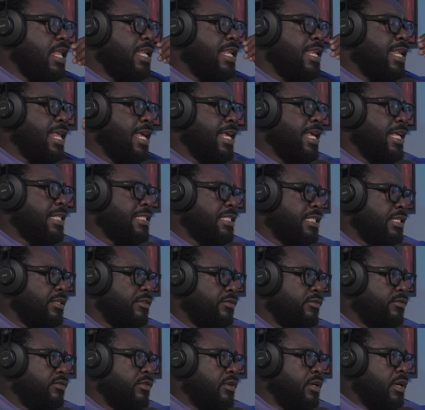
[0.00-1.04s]

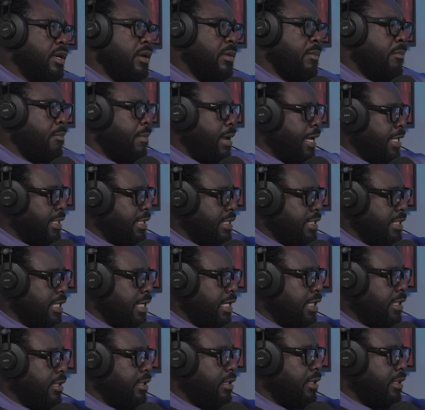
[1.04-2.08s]
negative
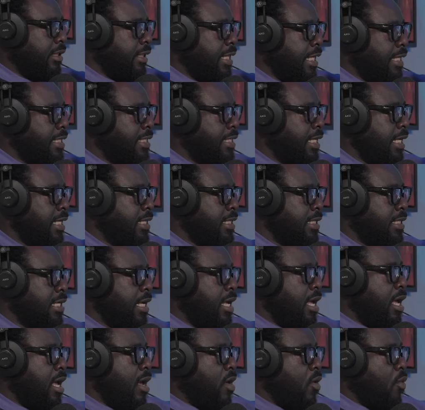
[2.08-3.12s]
mindset that says
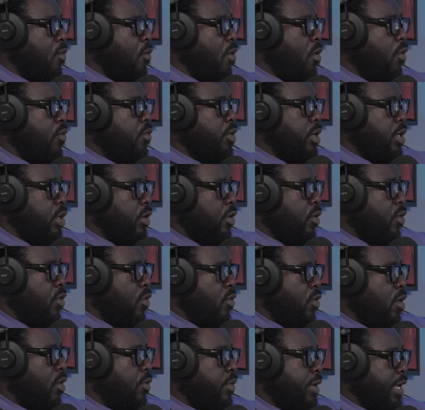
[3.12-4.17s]
what we know,
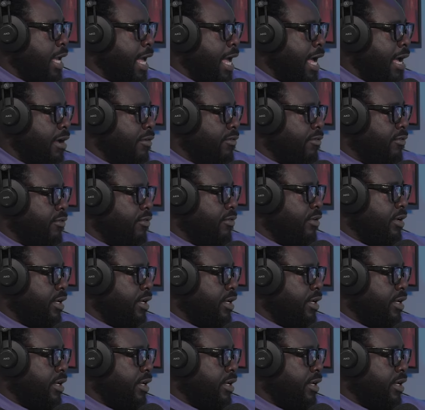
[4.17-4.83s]
what we have